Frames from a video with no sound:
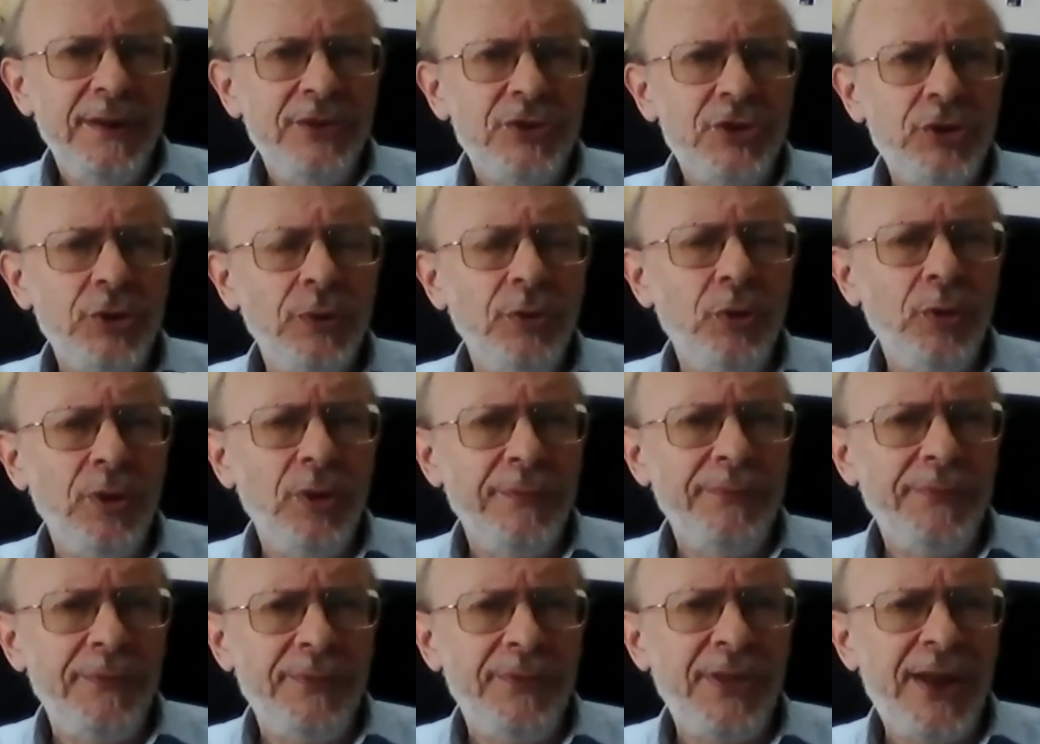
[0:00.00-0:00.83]
to
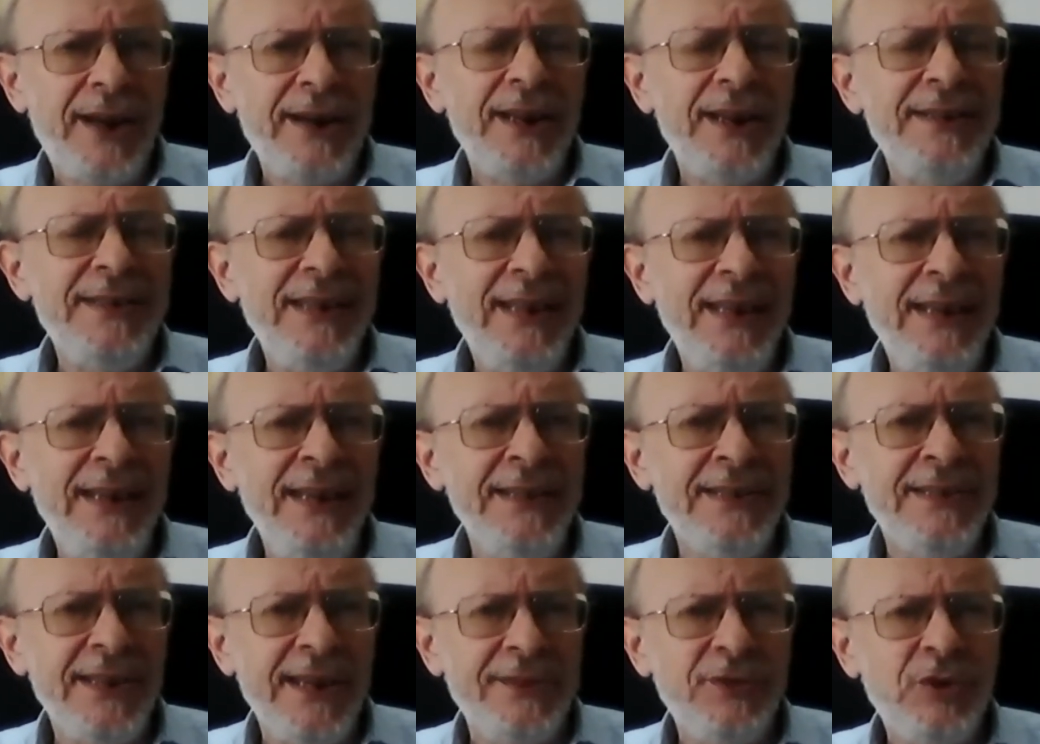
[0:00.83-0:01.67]
lulav that are
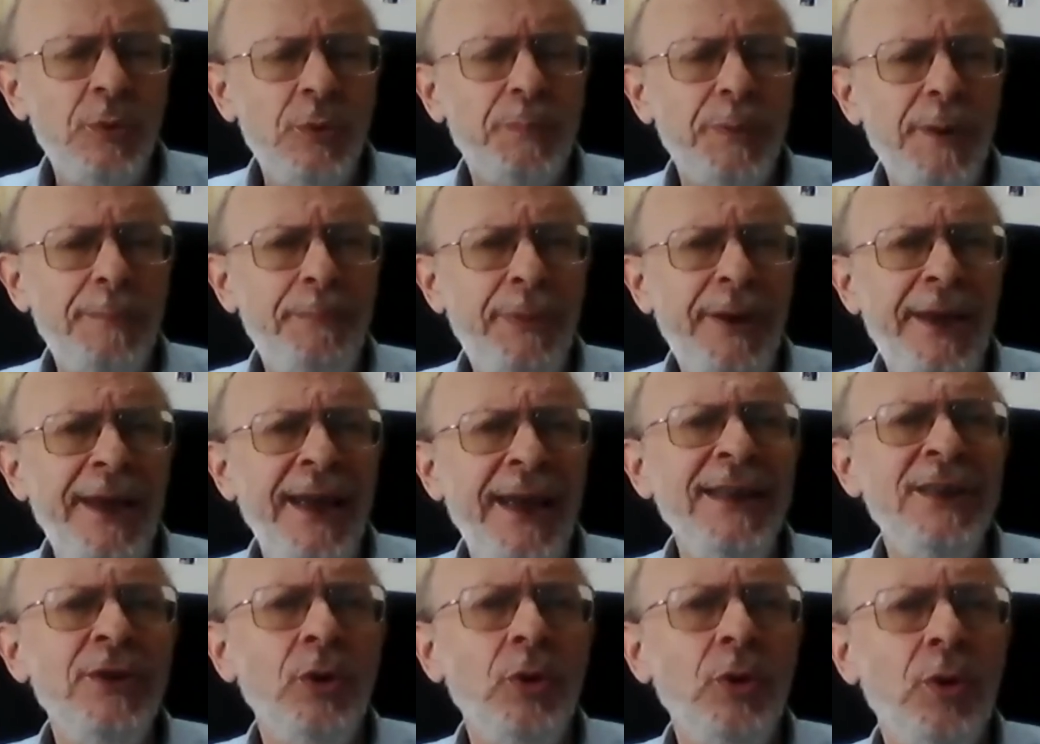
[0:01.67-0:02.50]
needed to
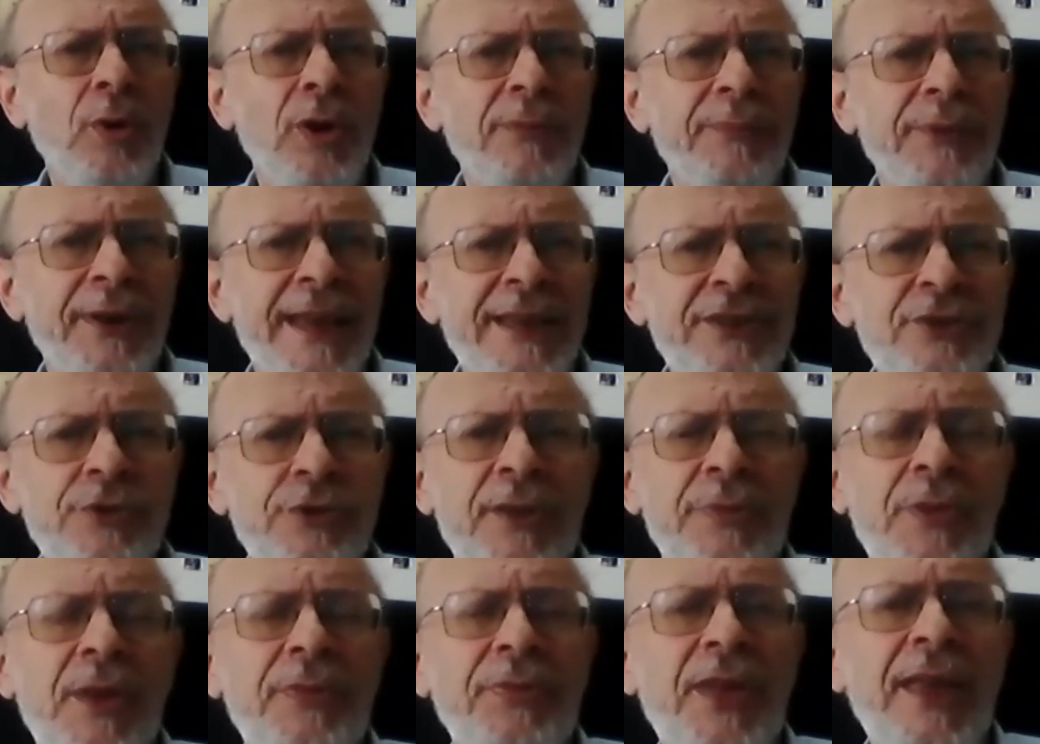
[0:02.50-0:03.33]
prepare your lulav and
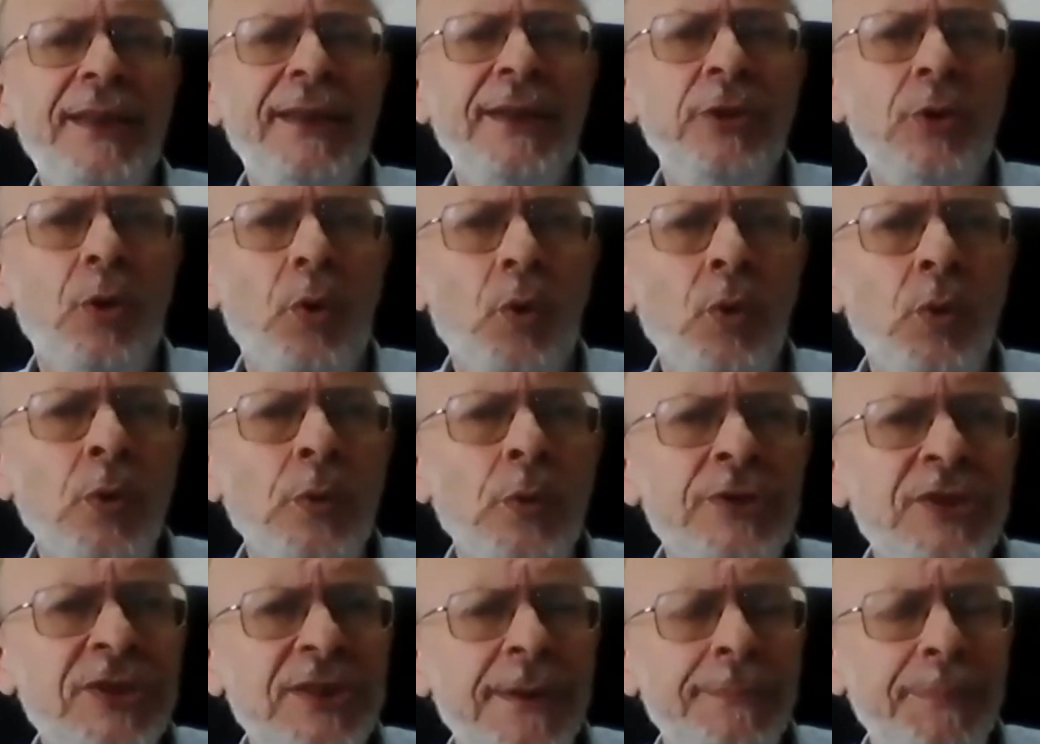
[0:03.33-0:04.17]
esrog, that they can
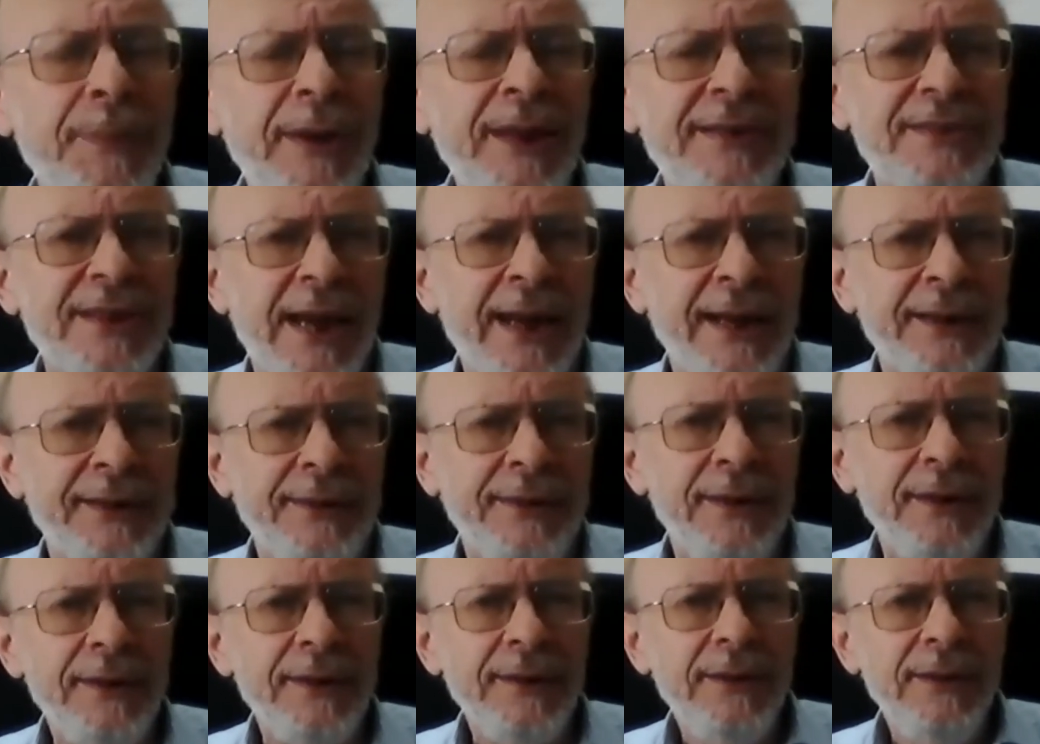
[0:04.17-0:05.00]
also be
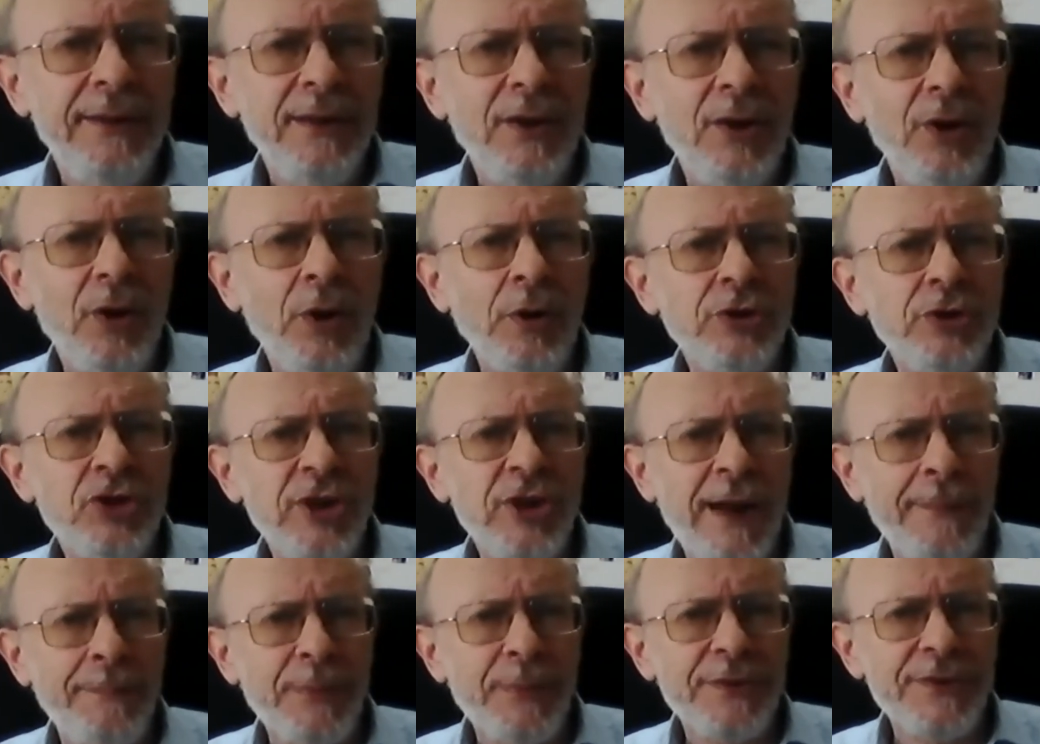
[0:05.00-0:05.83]
done on
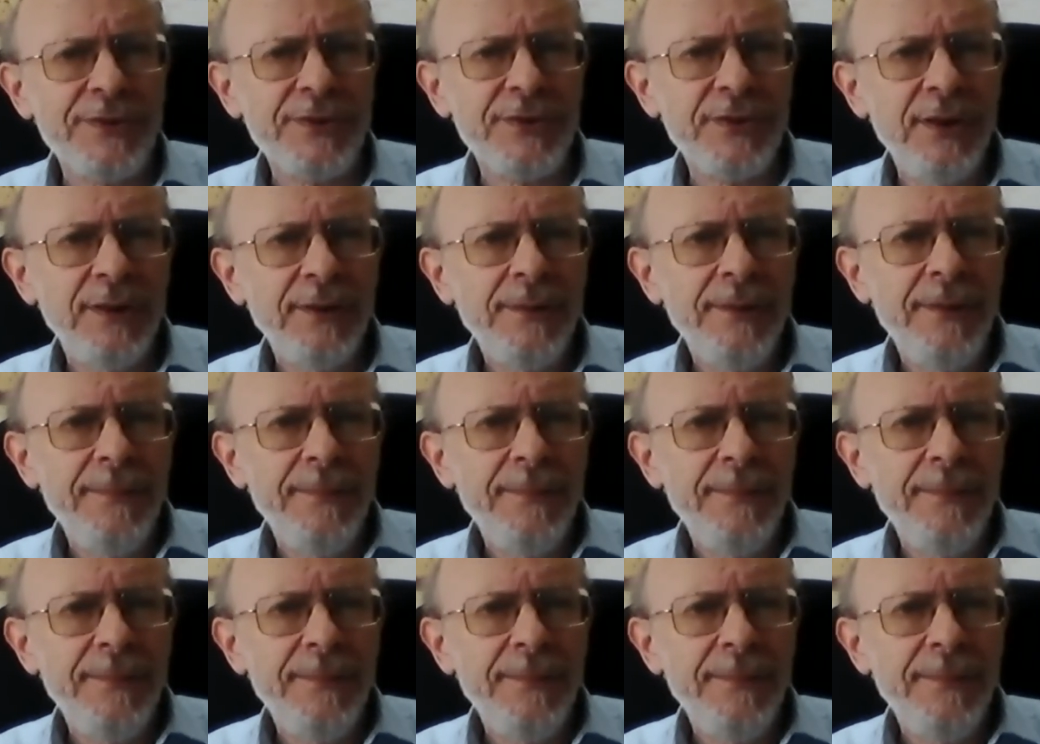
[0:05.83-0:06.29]
Shabbos